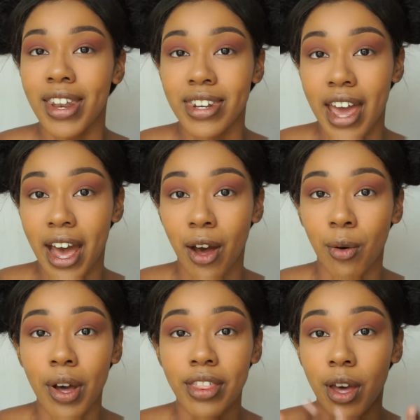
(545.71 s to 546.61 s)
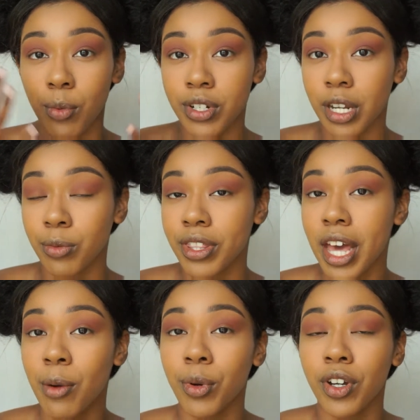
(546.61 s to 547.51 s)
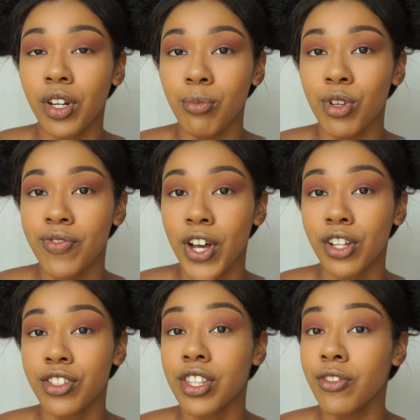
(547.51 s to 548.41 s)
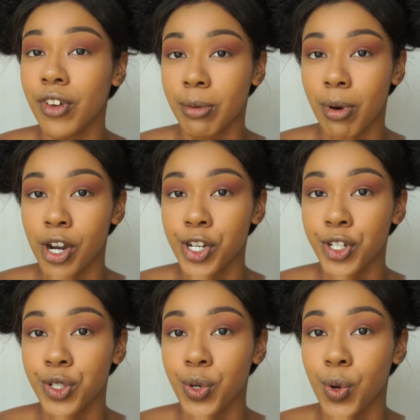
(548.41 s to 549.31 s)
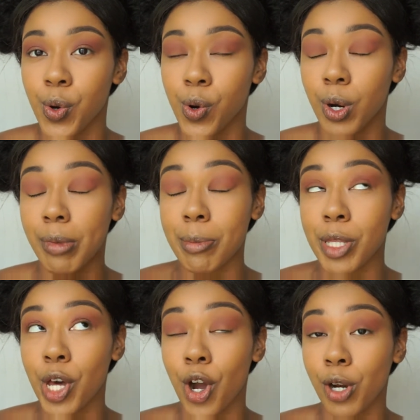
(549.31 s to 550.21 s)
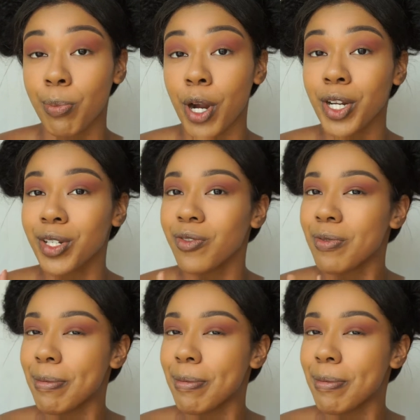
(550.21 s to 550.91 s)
now that we're done with that, we're gonna move on to the fun part, or maybe the hard part.